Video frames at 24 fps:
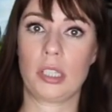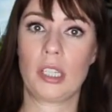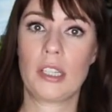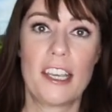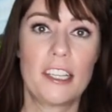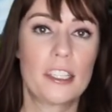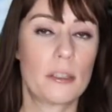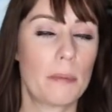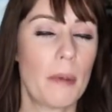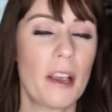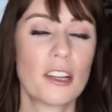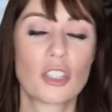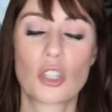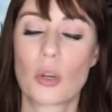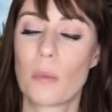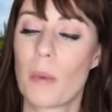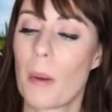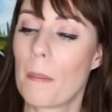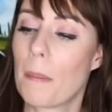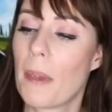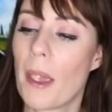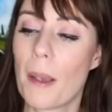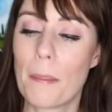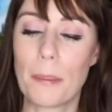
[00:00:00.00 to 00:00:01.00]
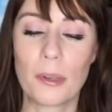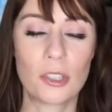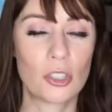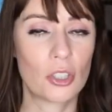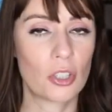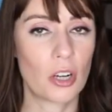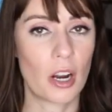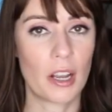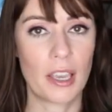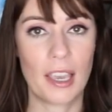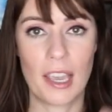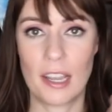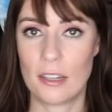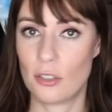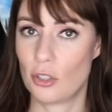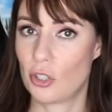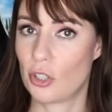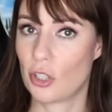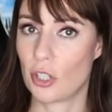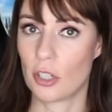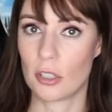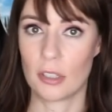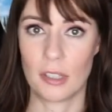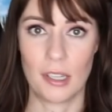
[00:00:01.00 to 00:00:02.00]
Especially when people start getting
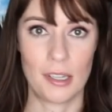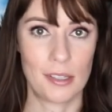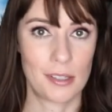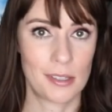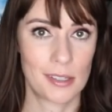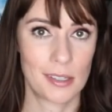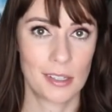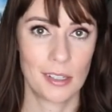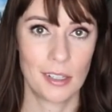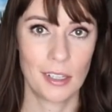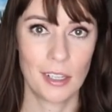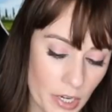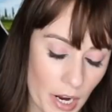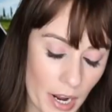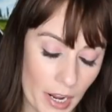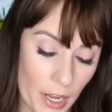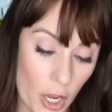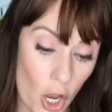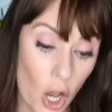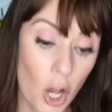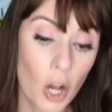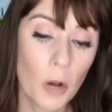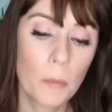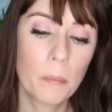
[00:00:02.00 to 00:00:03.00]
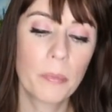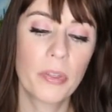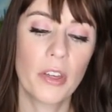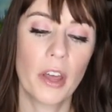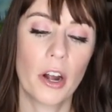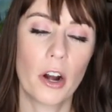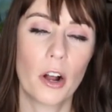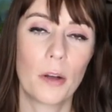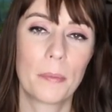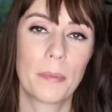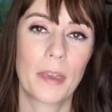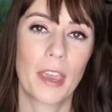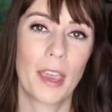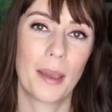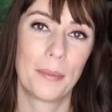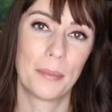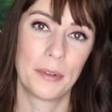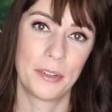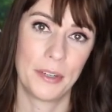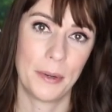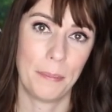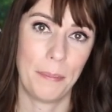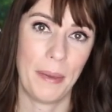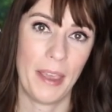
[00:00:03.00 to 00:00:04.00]
shirtless. I hope that I'll be
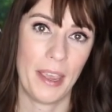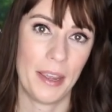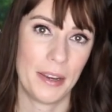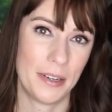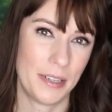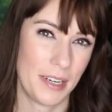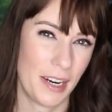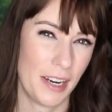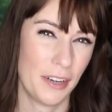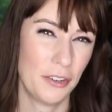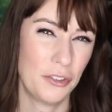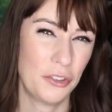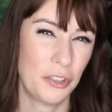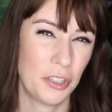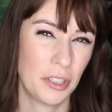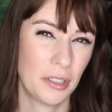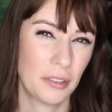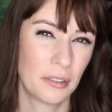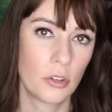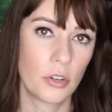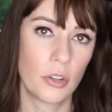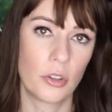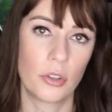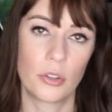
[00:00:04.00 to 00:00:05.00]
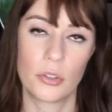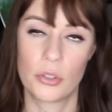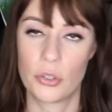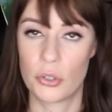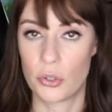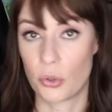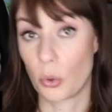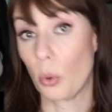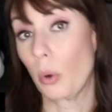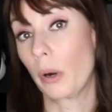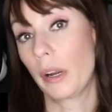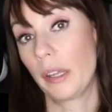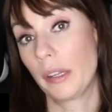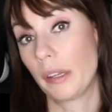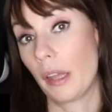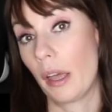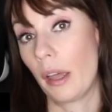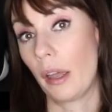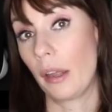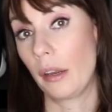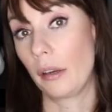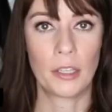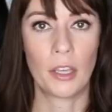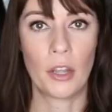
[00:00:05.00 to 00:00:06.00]
able to pay attention to the
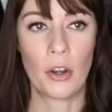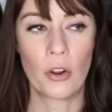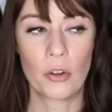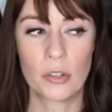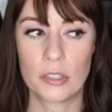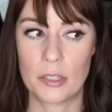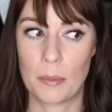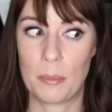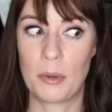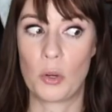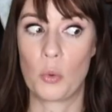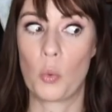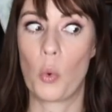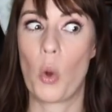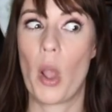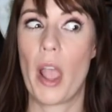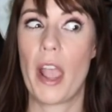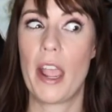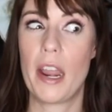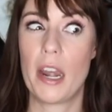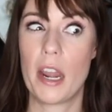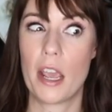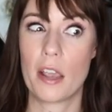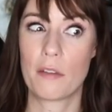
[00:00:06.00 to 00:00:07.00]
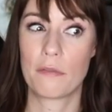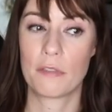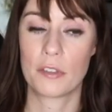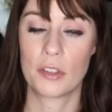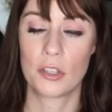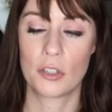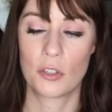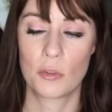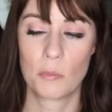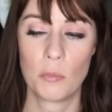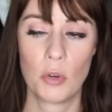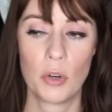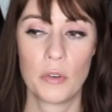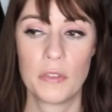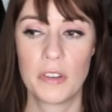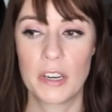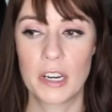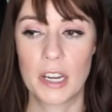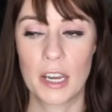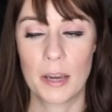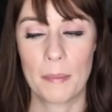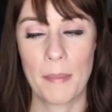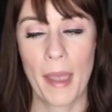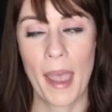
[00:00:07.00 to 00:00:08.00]
storyline, you know, because I've been waiting for this movie
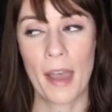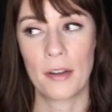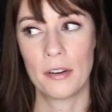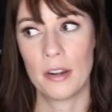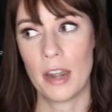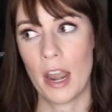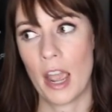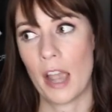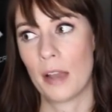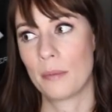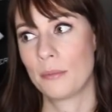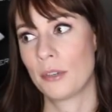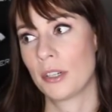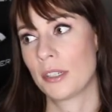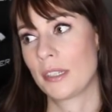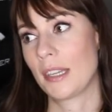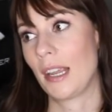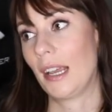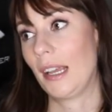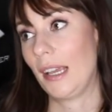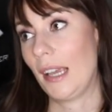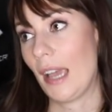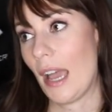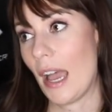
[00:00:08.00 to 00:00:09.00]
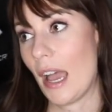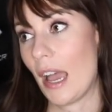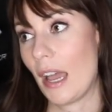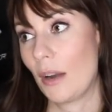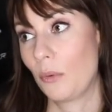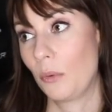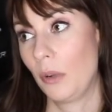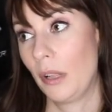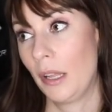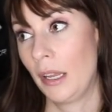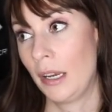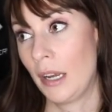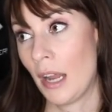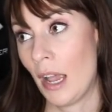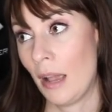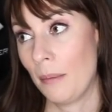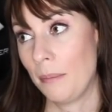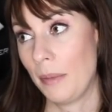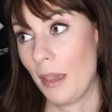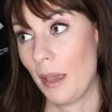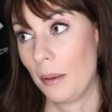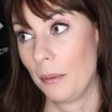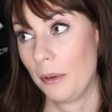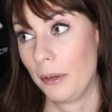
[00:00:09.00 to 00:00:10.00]
to come out. Now I'm just like, God, will I
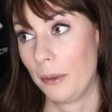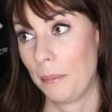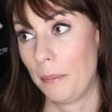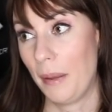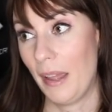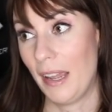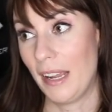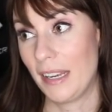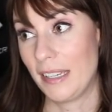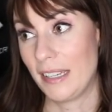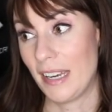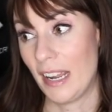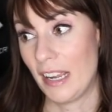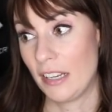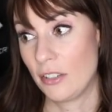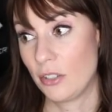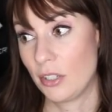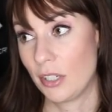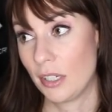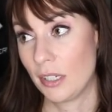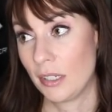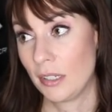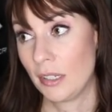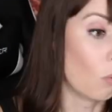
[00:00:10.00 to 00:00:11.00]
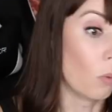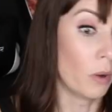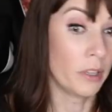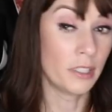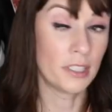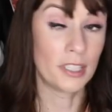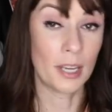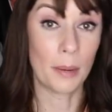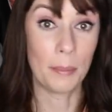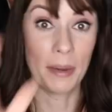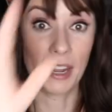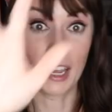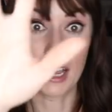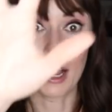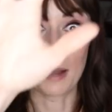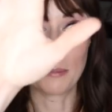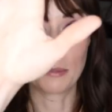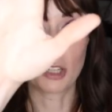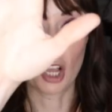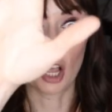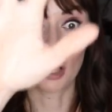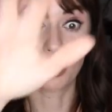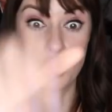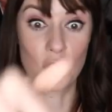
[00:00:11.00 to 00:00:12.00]
not be able to pay attention? When somebody
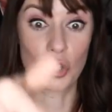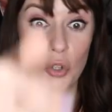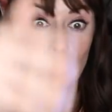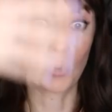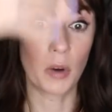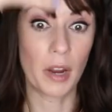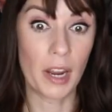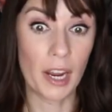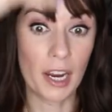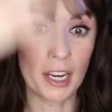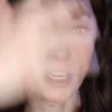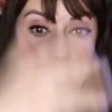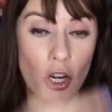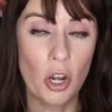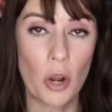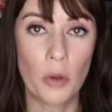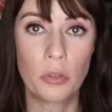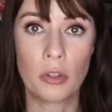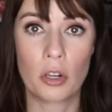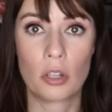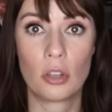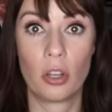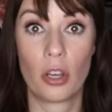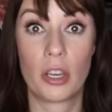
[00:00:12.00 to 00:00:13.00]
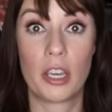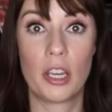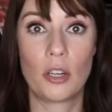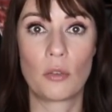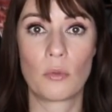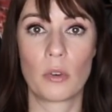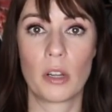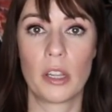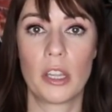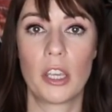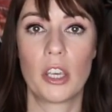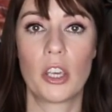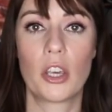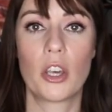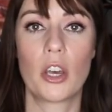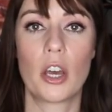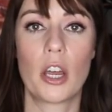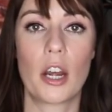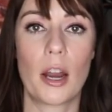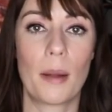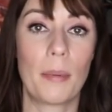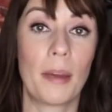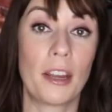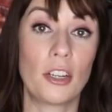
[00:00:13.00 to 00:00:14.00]
comes on screen, you know, and they're looking really
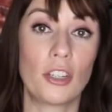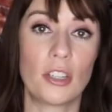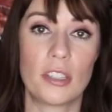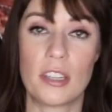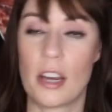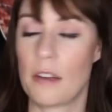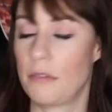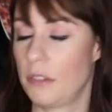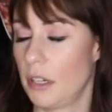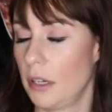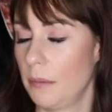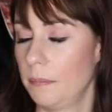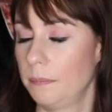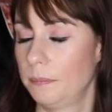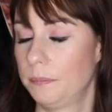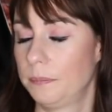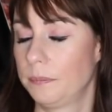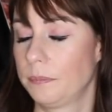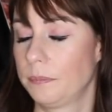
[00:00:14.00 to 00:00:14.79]
good, I might just have to